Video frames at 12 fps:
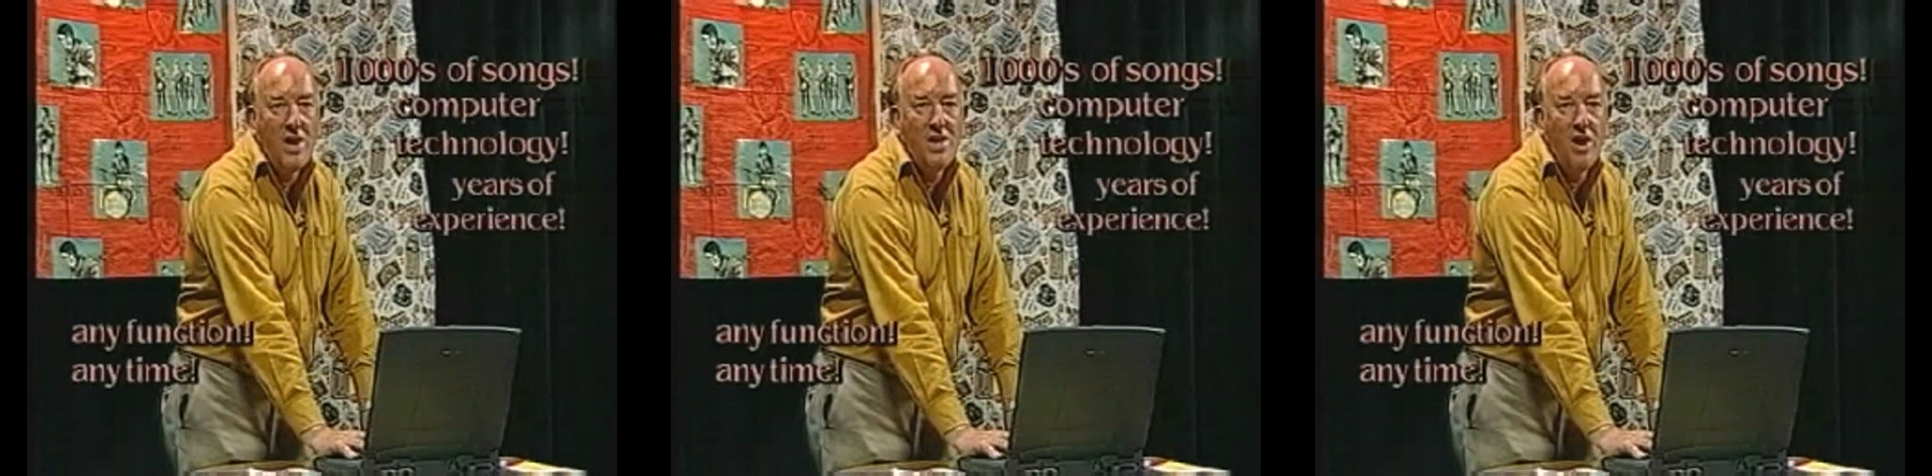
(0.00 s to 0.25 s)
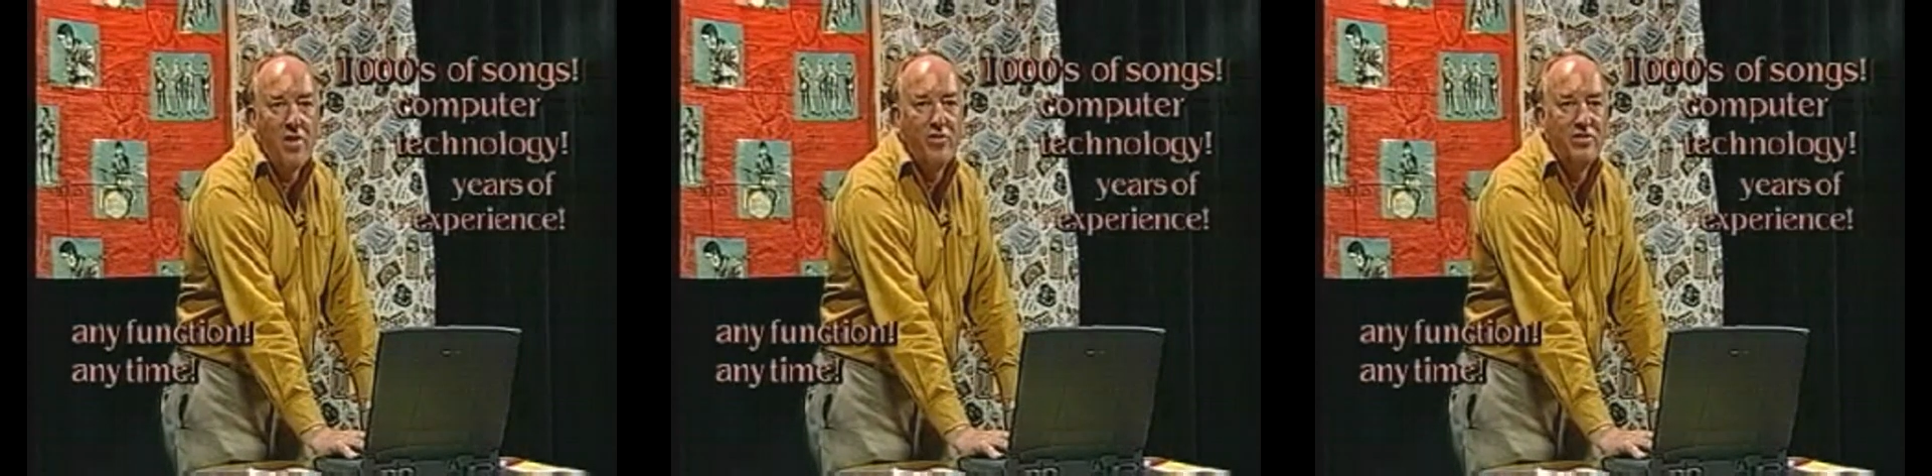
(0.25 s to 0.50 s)

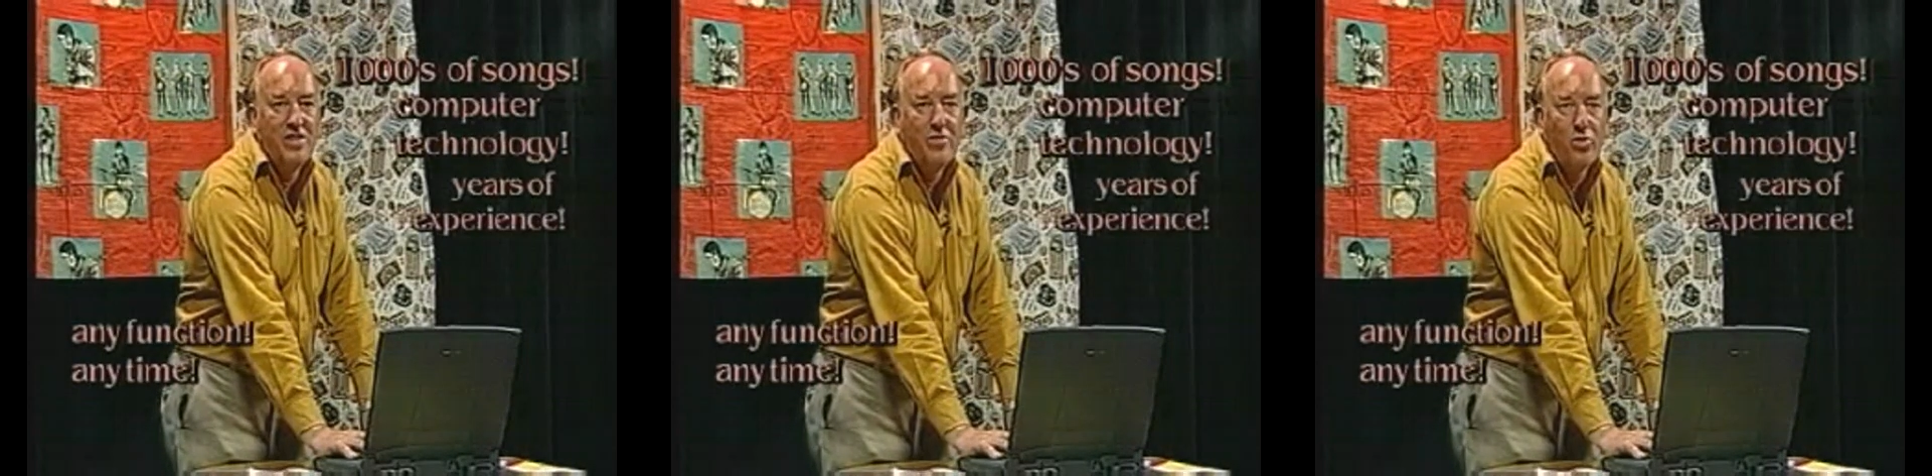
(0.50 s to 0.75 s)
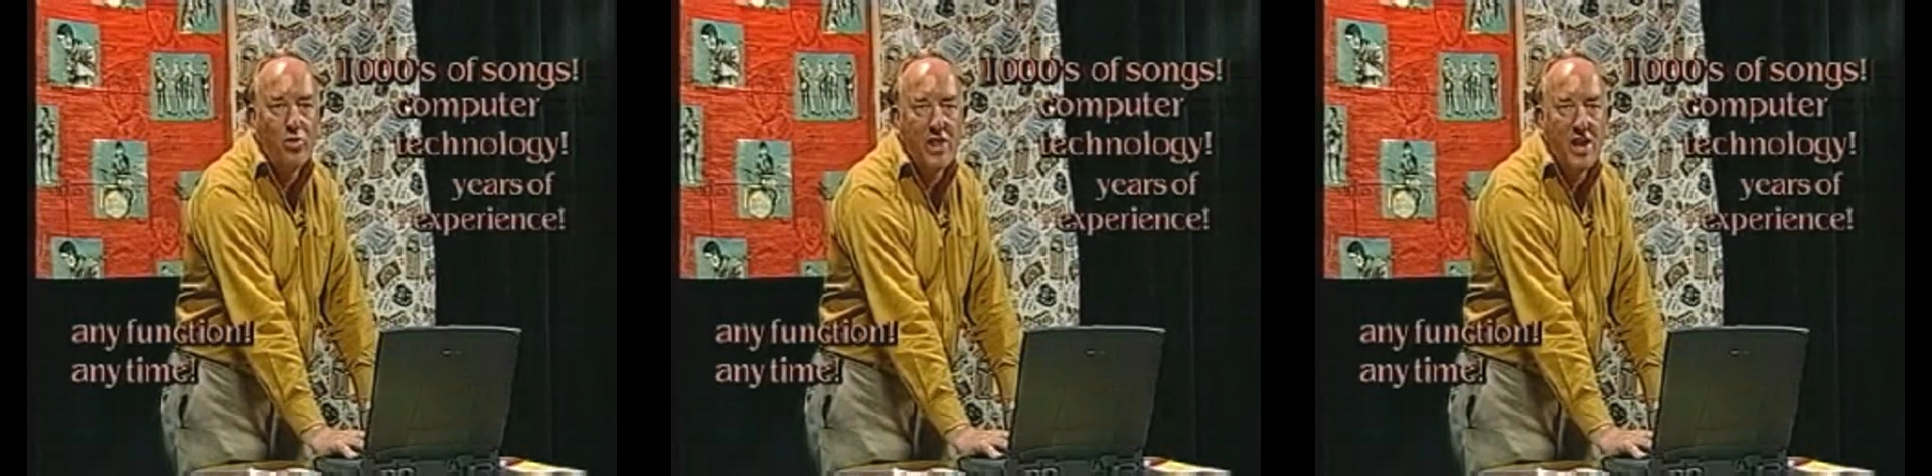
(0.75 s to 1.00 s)
one of
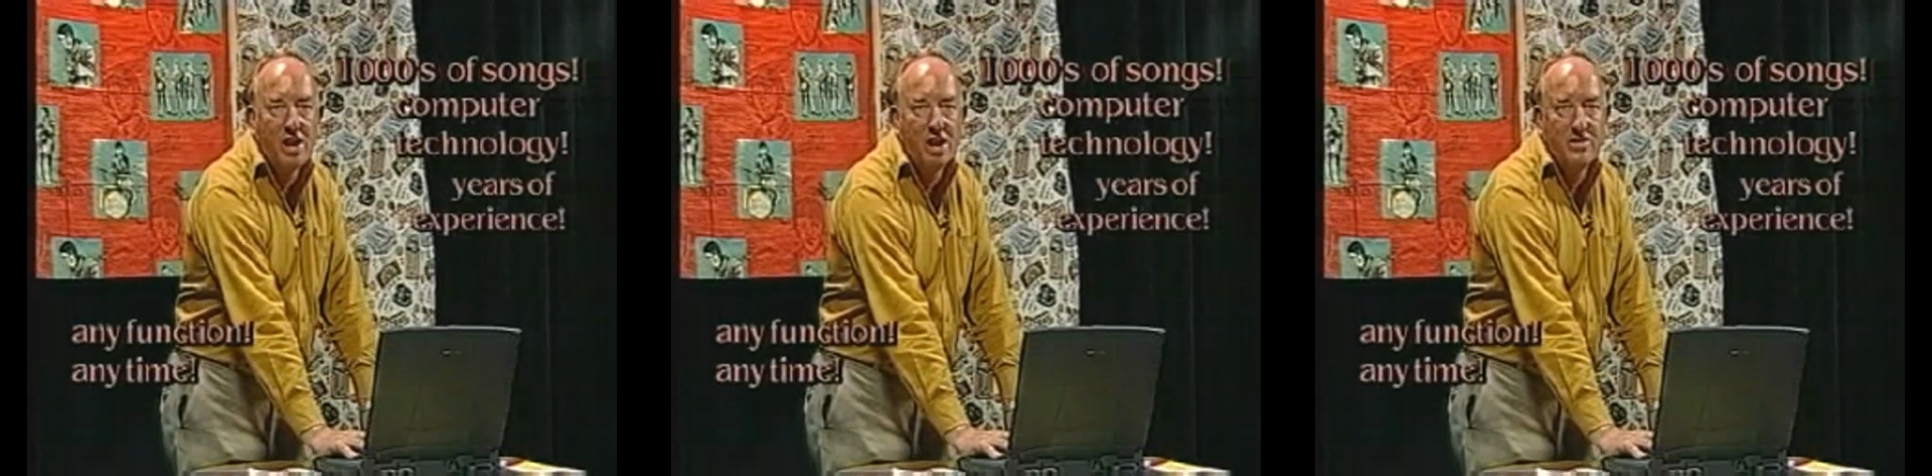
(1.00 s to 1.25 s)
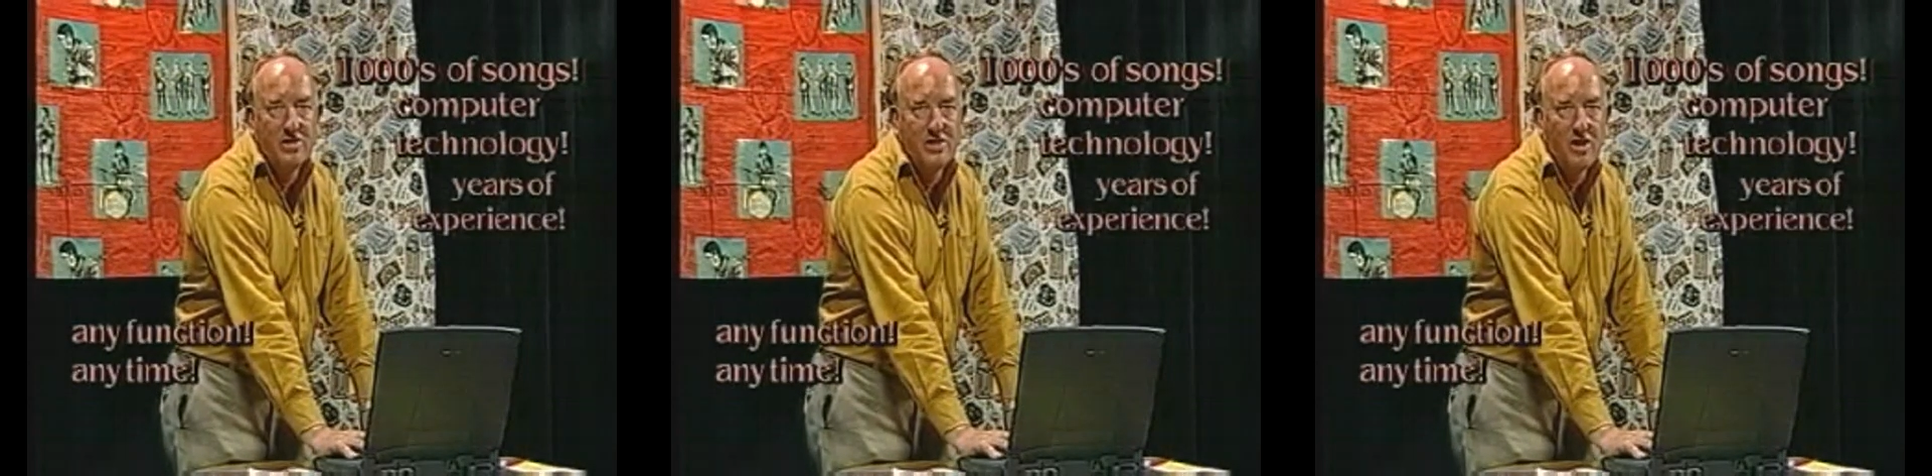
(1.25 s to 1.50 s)
several
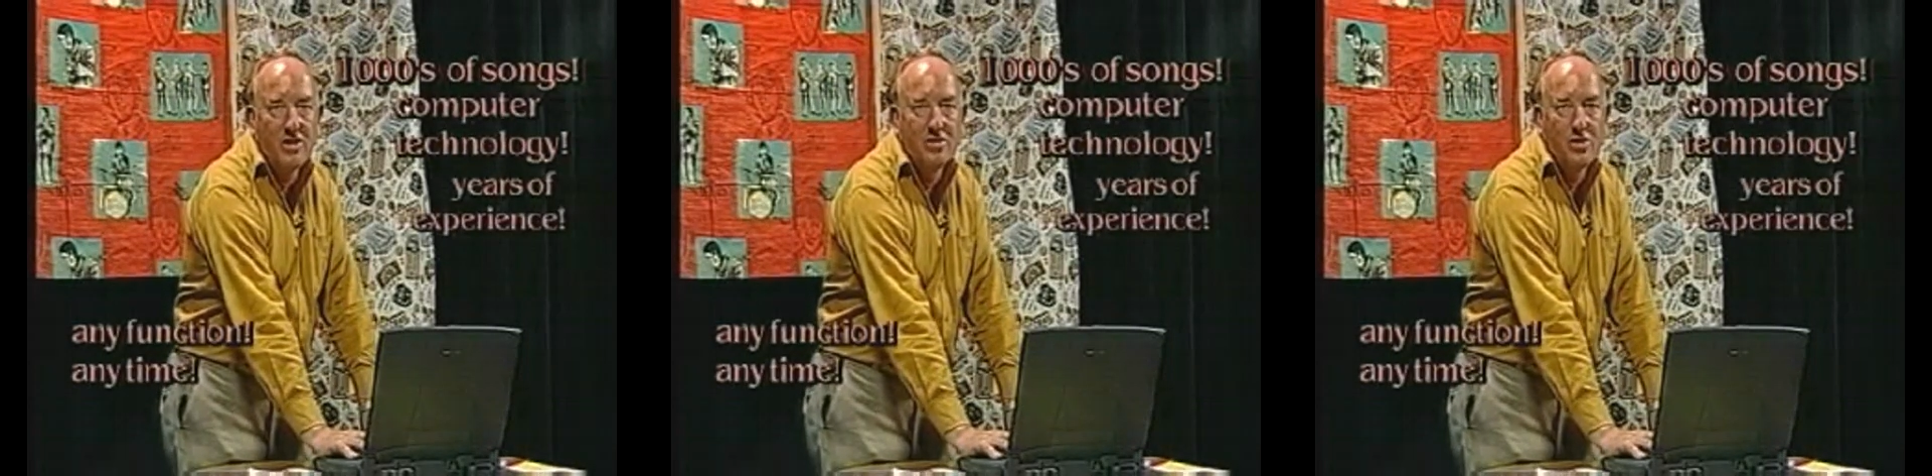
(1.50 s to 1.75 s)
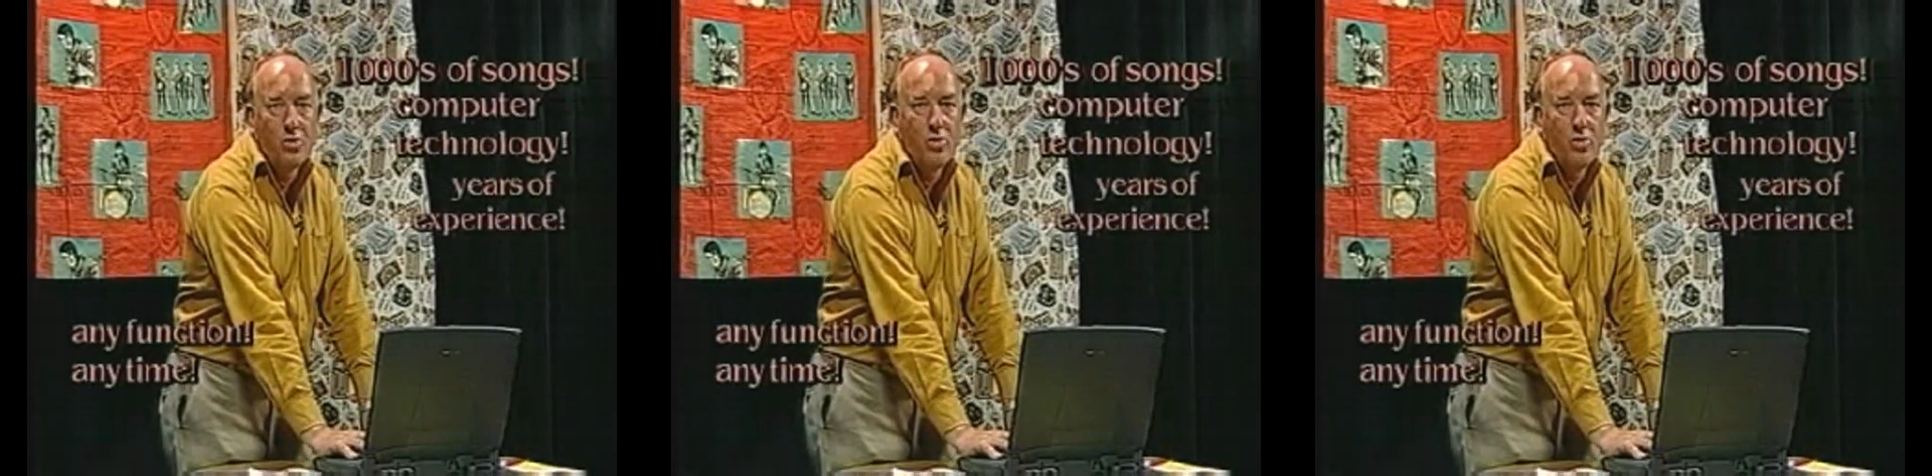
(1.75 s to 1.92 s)
thousand songs